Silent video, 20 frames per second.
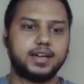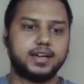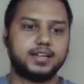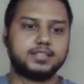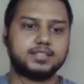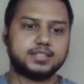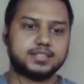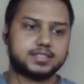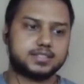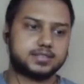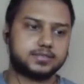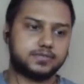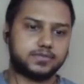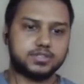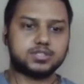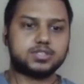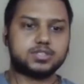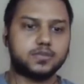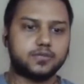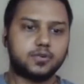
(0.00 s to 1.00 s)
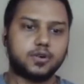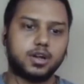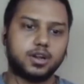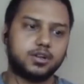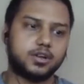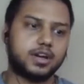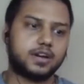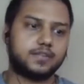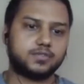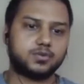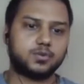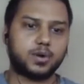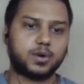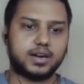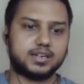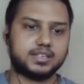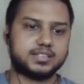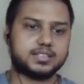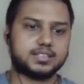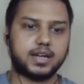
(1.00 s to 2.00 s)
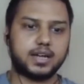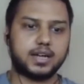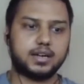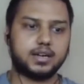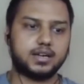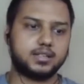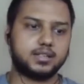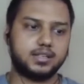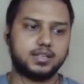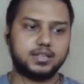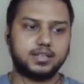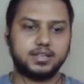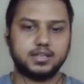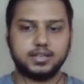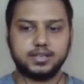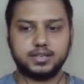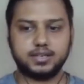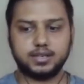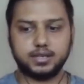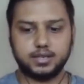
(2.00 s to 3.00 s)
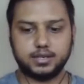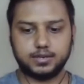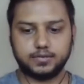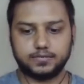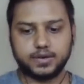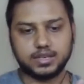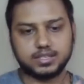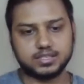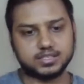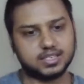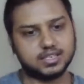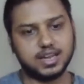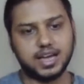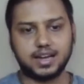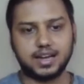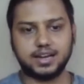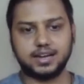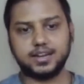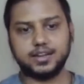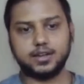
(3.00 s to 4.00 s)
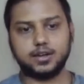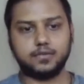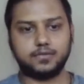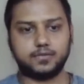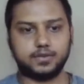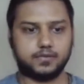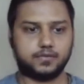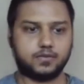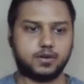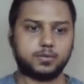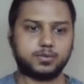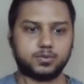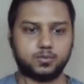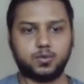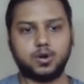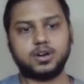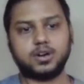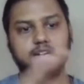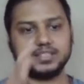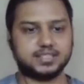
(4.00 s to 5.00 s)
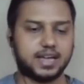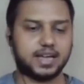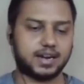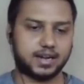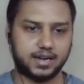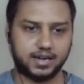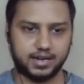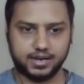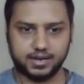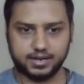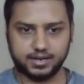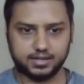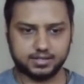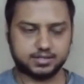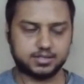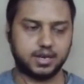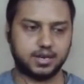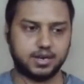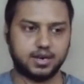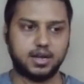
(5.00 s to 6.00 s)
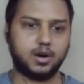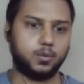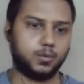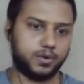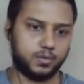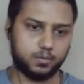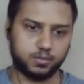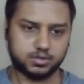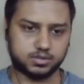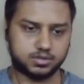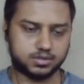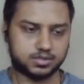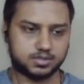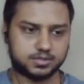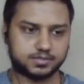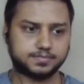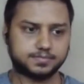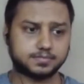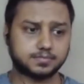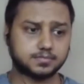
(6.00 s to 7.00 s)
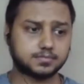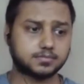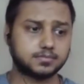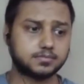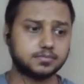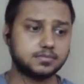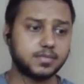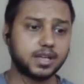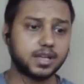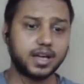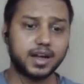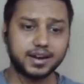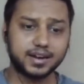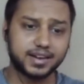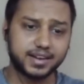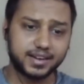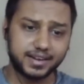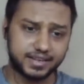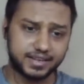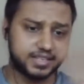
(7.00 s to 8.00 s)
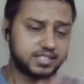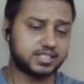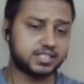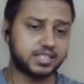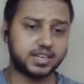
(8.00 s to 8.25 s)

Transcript: it's first of all you have to understand the functionality of devops what exactly it is and how it works and in each